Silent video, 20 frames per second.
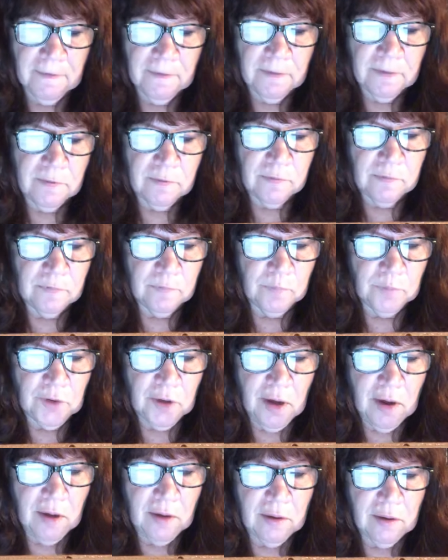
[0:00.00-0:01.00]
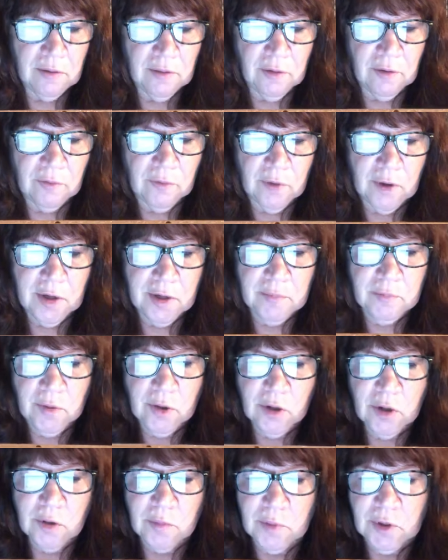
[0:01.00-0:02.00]
the, the right
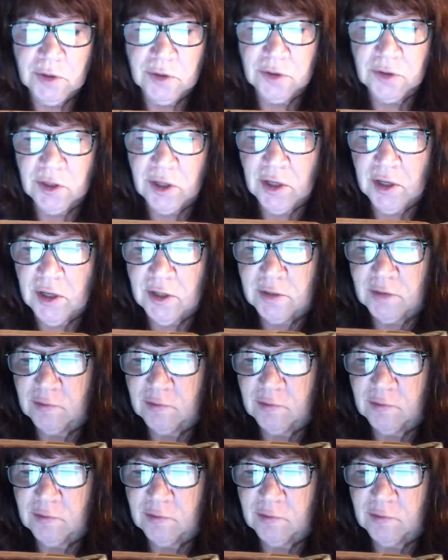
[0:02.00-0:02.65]
moment to ask